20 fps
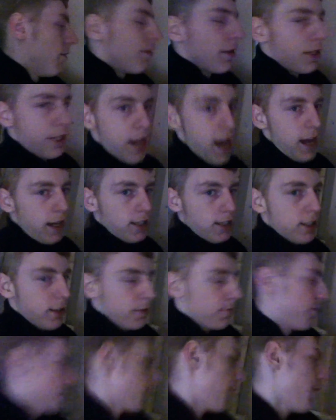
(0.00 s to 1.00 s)
But
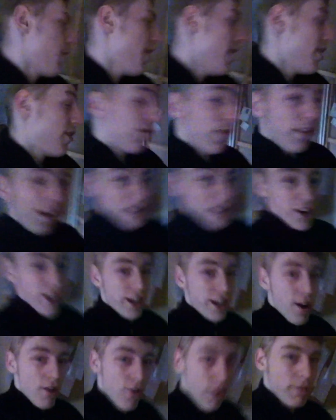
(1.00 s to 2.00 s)
yes, it is
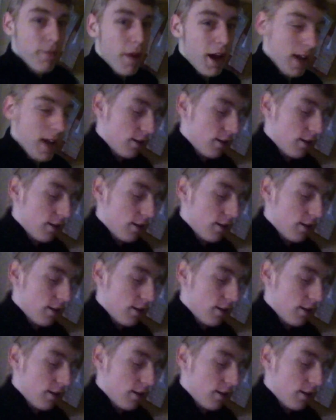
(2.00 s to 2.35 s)
very cold in my